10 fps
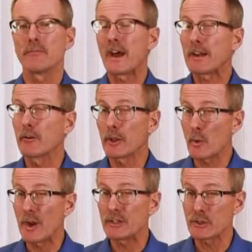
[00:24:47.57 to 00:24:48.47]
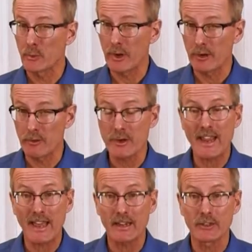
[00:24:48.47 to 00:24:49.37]
final equation we're going to look
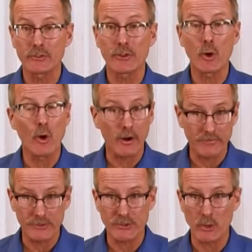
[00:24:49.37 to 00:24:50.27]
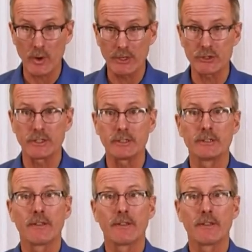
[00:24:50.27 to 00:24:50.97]
at is the orifice equation.